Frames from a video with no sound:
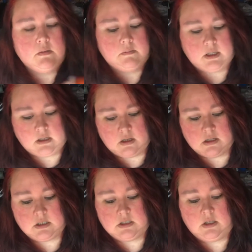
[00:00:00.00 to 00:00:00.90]
my
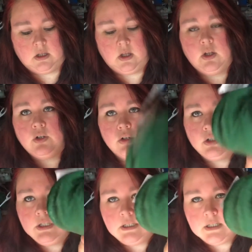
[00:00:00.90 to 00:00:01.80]
gosh,
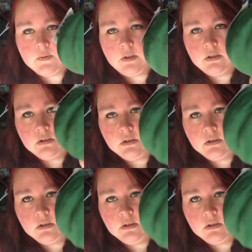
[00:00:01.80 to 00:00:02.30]
look at this one.